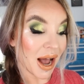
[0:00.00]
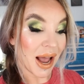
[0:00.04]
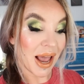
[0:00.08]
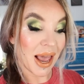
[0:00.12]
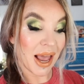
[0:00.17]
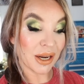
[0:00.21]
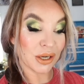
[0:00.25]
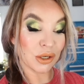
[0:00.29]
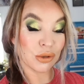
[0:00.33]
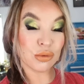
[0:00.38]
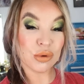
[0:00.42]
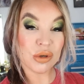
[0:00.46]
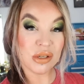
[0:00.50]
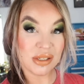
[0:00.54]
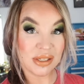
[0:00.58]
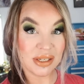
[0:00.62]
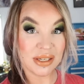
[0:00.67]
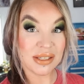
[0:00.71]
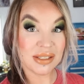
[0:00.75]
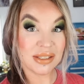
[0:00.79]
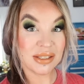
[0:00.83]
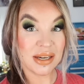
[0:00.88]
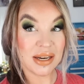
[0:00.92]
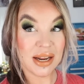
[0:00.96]
I had to
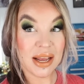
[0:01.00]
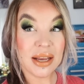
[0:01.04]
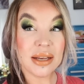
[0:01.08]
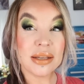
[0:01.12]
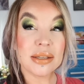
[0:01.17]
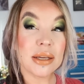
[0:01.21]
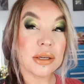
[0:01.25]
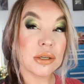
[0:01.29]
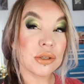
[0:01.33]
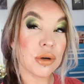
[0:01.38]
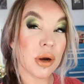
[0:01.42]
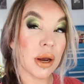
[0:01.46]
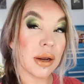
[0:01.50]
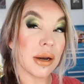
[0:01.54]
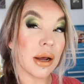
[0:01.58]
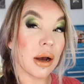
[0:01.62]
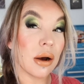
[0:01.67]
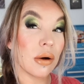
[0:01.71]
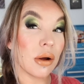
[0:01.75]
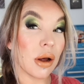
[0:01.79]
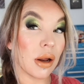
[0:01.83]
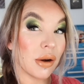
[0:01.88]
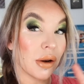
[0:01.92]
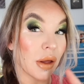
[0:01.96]
resist today because I tried
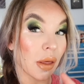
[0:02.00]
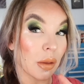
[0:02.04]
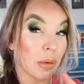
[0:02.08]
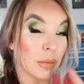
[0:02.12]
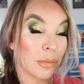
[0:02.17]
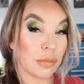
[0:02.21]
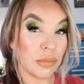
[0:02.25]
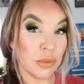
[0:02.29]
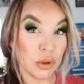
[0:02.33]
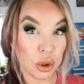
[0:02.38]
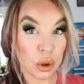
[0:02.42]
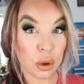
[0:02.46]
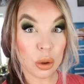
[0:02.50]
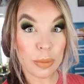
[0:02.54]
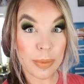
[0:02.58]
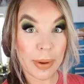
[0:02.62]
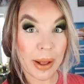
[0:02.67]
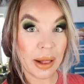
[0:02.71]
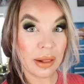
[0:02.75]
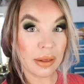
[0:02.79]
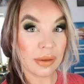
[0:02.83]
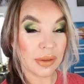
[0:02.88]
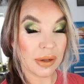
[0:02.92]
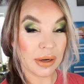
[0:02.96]
out another newer
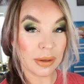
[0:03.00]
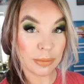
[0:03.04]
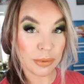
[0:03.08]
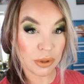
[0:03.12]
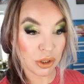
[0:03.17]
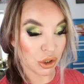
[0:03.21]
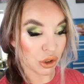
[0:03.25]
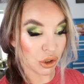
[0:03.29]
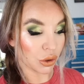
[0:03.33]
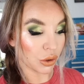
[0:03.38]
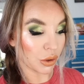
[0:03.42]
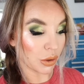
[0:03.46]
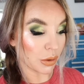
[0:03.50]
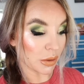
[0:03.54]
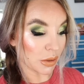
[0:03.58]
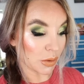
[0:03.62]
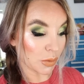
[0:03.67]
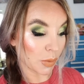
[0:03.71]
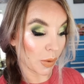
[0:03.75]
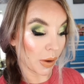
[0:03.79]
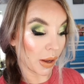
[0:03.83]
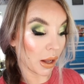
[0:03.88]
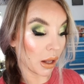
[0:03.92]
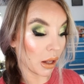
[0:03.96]
palette that I'm going you
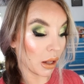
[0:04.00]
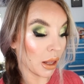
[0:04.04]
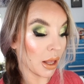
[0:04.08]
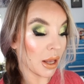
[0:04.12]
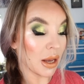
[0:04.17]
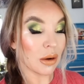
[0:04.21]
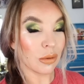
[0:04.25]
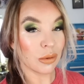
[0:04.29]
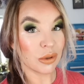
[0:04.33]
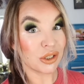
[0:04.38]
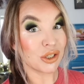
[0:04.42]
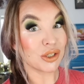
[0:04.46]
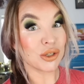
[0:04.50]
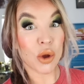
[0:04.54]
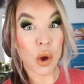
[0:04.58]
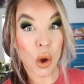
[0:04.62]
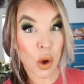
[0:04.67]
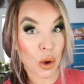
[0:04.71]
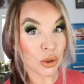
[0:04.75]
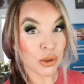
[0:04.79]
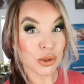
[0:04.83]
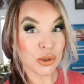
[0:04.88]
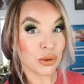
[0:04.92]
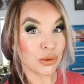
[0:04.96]
as well, which is
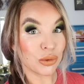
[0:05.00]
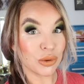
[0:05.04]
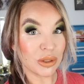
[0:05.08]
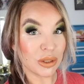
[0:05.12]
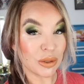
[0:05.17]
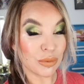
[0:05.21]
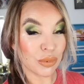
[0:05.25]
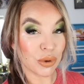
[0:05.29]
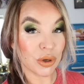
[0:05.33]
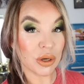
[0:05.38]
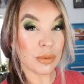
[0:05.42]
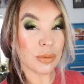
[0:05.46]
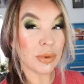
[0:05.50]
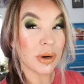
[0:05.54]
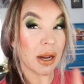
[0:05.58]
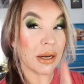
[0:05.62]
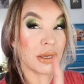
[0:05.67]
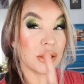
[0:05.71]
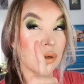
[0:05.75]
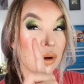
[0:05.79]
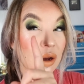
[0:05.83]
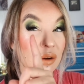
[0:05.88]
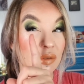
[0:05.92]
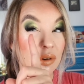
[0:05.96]
also really pretty, but I
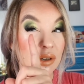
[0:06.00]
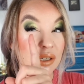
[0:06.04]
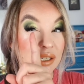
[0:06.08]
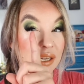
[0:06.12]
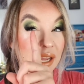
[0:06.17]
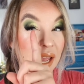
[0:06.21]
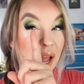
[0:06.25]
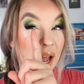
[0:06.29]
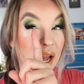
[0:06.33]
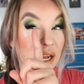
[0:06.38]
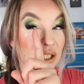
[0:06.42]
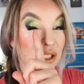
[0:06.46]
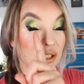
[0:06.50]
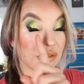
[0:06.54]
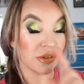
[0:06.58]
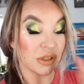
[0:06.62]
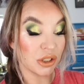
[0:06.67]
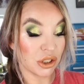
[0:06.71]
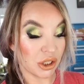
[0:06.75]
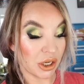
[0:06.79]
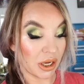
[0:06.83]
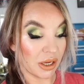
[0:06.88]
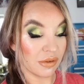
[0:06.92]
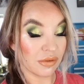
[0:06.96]
do have a dash of a
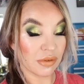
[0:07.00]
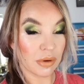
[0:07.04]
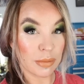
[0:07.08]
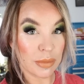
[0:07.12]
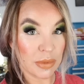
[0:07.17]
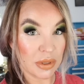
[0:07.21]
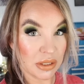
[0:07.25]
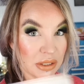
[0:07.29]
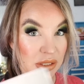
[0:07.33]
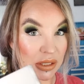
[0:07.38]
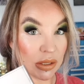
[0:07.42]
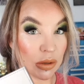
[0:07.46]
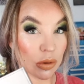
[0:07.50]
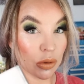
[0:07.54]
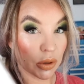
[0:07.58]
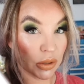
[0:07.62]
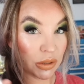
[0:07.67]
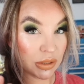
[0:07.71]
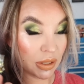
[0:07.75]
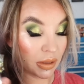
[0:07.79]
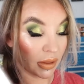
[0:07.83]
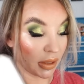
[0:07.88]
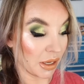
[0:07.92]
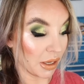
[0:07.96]
shade from the
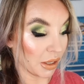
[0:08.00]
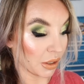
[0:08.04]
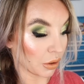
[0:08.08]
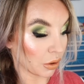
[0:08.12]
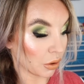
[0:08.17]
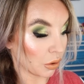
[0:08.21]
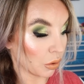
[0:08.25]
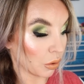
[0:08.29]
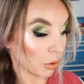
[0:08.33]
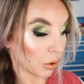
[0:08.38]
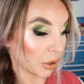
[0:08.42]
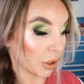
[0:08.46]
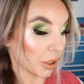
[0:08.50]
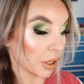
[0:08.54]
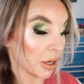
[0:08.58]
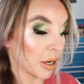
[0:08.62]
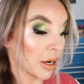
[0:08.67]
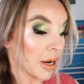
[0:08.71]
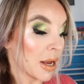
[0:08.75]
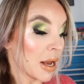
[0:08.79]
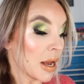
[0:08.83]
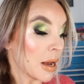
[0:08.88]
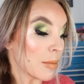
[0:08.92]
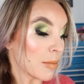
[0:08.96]
Seahorse on the inner corner.
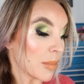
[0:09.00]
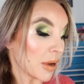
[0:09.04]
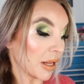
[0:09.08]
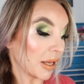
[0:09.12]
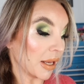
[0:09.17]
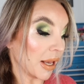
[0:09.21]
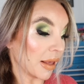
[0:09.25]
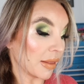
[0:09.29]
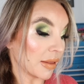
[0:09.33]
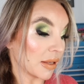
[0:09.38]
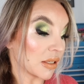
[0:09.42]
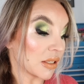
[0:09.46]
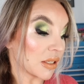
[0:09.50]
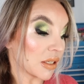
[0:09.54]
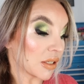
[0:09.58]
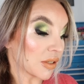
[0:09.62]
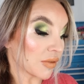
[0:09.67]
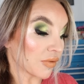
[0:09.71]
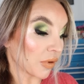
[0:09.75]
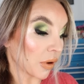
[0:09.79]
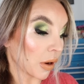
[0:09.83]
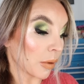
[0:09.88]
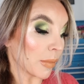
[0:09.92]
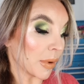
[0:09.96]
But again, this is
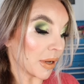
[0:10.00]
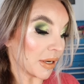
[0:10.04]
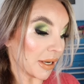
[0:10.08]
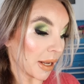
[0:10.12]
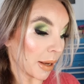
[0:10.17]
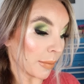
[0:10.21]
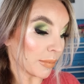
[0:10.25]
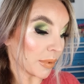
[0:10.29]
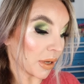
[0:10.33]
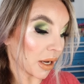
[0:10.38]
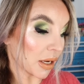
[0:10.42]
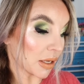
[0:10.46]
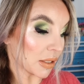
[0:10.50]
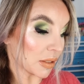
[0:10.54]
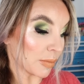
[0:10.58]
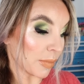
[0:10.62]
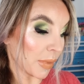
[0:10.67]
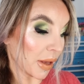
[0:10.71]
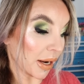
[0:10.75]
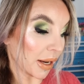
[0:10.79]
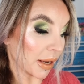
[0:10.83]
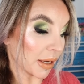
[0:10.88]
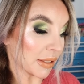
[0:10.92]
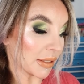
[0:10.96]
from Adept
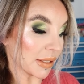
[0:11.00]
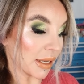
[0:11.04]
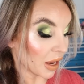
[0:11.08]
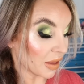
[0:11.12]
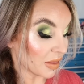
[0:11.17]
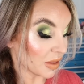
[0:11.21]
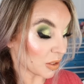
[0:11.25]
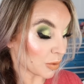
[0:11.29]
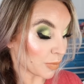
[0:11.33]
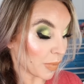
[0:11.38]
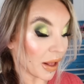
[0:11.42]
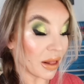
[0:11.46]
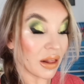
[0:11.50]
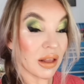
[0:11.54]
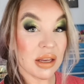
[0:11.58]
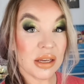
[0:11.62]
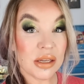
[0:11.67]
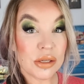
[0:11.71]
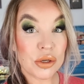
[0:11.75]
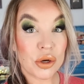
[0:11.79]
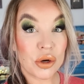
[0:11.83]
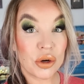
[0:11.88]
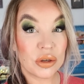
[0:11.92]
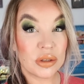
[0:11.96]
Cosmetics and this palette
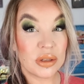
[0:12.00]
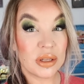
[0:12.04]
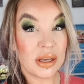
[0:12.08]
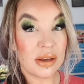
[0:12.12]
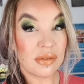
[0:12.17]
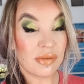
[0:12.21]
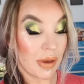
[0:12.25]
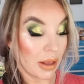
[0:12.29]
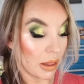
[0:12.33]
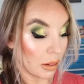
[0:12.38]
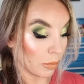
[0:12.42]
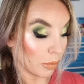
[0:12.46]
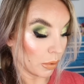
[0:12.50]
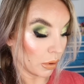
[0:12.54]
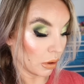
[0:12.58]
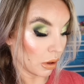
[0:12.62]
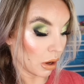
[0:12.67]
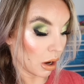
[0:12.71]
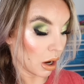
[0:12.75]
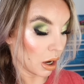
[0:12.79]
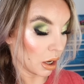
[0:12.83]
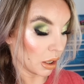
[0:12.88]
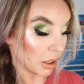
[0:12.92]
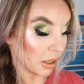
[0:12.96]
is currently available
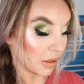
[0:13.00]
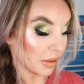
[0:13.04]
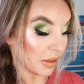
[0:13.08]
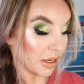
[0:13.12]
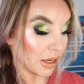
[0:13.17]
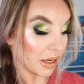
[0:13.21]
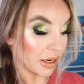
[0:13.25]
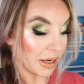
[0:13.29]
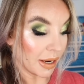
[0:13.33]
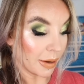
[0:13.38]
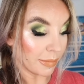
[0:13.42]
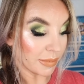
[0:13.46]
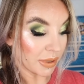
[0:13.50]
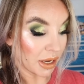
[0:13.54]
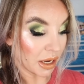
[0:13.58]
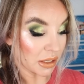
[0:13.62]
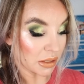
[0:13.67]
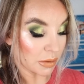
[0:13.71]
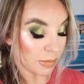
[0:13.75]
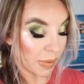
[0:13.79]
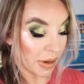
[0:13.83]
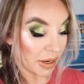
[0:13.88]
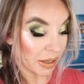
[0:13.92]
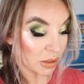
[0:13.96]
on the Adept
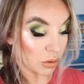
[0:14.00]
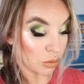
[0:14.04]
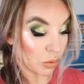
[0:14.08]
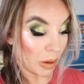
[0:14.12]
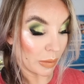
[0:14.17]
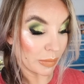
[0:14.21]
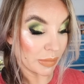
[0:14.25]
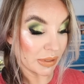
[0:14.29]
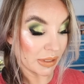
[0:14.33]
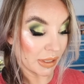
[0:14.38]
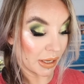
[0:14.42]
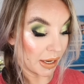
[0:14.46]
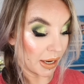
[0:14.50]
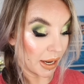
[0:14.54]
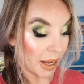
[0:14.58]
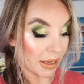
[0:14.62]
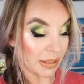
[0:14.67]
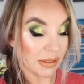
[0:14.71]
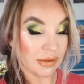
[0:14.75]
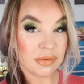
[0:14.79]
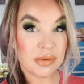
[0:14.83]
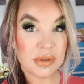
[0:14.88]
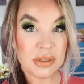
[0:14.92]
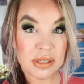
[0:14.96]
Cosmetics Cosmetics website
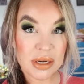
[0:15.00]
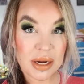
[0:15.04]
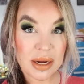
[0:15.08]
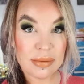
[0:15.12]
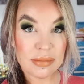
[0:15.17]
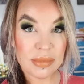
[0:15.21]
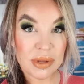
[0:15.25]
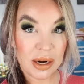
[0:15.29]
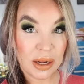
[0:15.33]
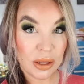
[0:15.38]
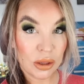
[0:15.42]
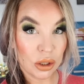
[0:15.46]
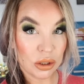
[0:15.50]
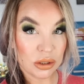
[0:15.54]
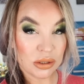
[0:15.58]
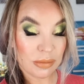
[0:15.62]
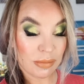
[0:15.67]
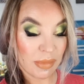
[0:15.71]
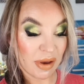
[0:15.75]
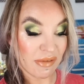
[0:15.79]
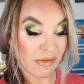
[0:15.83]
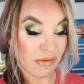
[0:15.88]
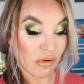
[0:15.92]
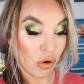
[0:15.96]
as of the time that I looked on
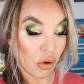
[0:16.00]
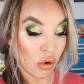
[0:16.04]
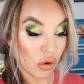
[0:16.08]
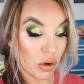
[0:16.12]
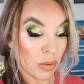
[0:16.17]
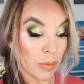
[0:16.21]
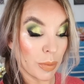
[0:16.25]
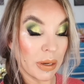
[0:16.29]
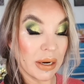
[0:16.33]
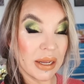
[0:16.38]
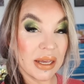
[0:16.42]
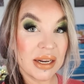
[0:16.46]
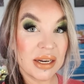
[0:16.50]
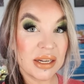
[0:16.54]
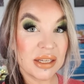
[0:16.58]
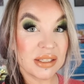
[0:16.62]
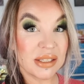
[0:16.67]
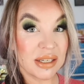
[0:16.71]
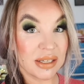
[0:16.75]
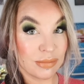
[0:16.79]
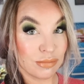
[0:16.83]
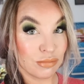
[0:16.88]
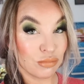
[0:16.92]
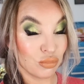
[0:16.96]
my phone, but it is
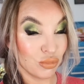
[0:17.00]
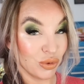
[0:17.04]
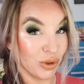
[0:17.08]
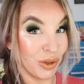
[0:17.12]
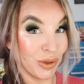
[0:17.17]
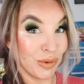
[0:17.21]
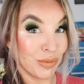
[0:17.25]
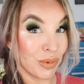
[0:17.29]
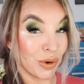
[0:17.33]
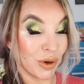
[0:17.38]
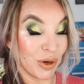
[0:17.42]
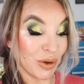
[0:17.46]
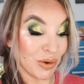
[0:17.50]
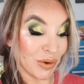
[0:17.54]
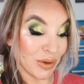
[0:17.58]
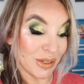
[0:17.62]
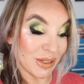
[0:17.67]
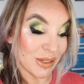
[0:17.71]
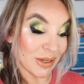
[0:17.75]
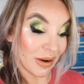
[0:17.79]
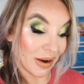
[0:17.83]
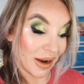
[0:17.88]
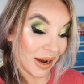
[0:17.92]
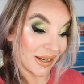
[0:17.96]
a really pretty one,
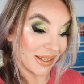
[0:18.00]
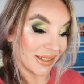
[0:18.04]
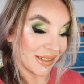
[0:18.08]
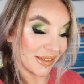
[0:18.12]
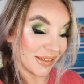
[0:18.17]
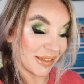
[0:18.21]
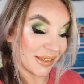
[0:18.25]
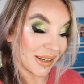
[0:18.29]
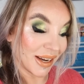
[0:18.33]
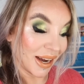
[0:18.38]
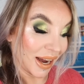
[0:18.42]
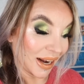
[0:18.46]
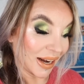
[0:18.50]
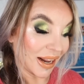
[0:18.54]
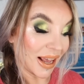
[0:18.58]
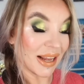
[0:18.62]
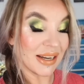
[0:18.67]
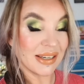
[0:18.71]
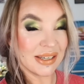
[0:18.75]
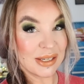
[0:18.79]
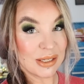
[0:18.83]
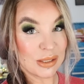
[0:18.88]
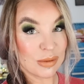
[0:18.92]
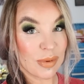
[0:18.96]
so I kind of
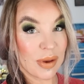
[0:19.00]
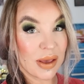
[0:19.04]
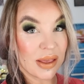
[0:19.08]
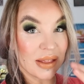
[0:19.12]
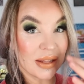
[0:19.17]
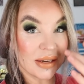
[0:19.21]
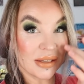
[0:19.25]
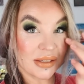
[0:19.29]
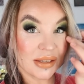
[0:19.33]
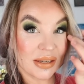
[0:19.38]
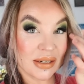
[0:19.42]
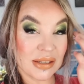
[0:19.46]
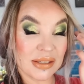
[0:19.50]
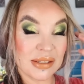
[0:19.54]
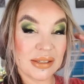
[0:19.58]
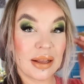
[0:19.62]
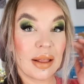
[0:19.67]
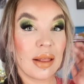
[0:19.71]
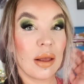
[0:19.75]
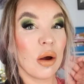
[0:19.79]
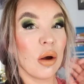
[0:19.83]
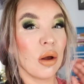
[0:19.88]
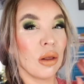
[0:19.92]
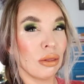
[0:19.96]
anticipate that it's going to
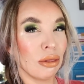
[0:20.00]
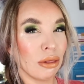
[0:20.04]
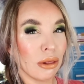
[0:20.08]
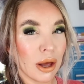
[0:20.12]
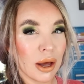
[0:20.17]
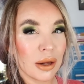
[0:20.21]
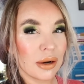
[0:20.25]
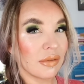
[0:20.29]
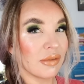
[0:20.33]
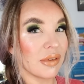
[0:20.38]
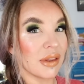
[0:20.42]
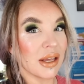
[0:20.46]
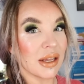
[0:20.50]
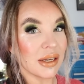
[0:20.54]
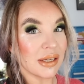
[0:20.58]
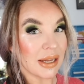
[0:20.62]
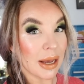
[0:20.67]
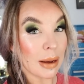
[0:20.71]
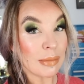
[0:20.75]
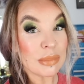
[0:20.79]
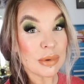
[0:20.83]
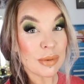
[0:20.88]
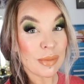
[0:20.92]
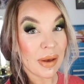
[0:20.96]
sell out. A lot of the
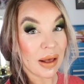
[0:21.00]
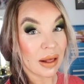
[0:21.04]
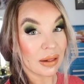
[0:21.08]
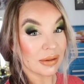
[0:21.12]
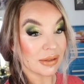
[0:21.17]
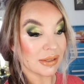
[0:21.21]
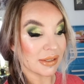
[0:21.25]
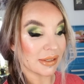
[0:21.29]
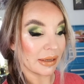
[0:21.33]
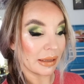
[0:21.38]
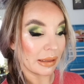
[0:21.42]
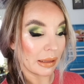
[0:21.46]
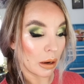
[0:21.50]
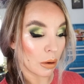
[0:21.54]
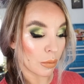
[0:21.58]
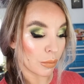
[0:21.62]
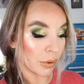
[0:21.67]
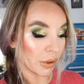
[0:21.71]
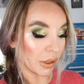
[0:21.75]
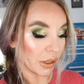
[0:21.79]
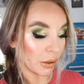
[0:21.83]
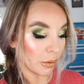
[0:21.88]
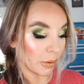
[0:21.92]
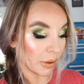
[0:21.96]
Adept palettes sell out
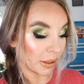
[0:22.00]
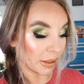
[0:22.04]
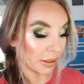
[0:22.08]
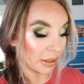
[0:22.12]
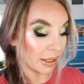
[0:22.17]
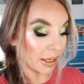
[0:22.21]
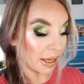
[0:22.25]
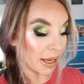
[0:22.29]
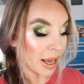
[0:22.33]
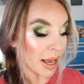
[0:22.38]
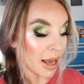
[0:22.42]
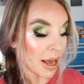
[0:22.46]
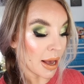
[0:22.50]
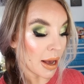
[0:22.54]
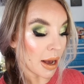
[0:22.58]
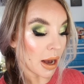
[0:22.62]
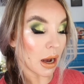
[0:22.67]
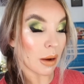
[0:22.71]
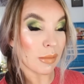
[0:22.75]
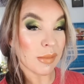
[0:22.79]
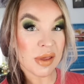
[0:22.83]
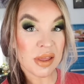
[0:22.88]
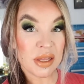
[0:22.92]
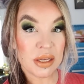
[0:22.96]
pretty quickly.
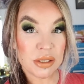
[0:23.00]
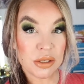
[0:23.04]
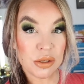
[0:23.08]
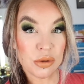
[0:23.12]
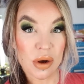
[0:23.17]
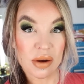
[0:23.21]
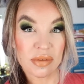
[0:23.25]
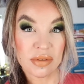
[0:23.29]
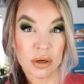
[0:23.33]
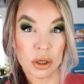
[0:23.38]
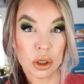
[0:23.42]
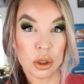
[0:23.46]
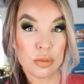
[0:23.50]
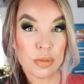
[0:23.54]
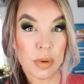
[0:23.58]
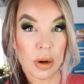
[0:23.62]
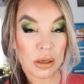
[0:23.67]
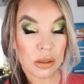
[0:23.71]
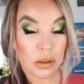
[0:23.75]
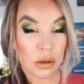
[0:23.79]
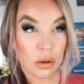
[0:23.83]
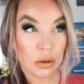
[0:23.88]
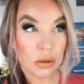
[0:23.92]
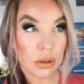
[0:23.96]
Um, and they do have a
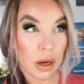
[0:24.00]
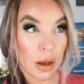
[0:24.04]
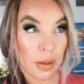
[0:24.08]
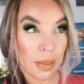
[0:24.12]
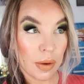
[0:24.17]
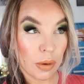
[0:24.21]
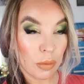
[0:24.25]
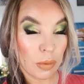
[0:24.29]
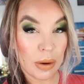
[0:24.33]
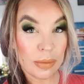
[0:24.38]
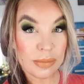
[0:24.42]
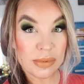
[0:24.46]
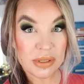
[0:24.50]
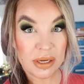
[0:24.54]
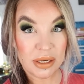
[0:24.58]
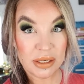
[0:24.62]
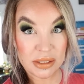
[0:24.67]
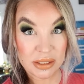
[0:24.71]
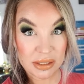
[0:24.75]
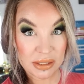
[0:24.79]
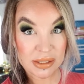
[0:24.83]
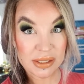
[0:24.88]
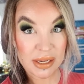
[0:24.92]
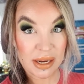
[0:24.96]
coupon code on their website
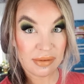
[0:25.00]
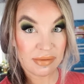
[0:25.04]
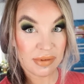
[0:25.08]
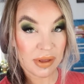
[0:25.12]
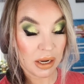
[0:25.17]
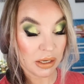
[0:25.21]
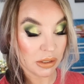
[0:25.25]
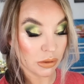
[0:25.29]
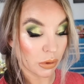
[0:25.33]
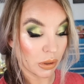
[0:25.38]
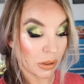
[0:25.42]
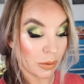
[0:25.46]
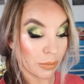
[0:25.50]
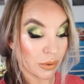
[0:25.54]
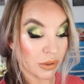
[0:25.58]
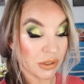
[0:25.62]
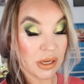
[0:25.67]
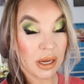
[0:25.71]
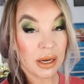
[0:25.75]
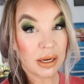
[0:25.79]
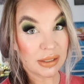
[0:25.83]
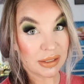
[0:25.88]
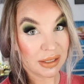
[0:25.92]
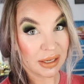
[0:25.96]
to save that 20%
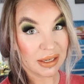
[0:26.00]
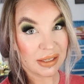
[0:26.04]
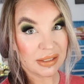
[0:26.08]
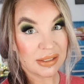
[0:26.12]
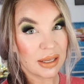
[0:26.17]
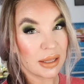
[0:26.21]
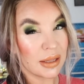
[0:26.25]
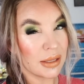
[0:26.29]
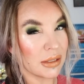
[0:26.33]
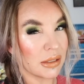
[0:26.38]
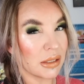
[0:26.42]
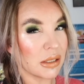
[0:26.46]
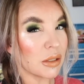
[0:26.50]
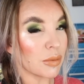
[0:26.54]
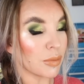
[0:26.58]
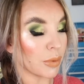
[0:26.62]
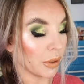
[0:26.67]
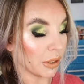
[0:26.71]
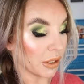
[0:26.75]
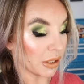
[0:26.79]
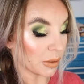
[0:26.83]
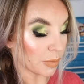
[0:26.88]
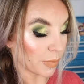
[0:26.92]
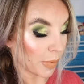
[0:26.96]
because like I said, this is
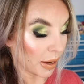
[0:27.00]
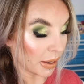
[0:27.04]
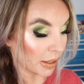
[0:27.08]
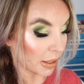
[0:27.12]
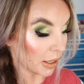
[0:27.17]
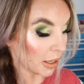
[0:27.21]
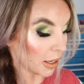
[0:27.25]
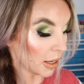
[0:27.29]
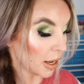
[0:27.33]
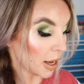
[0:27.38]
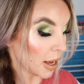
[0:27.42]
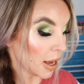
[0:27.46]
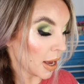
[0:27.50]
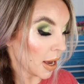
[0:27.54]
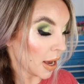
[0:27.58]
pretty spendy.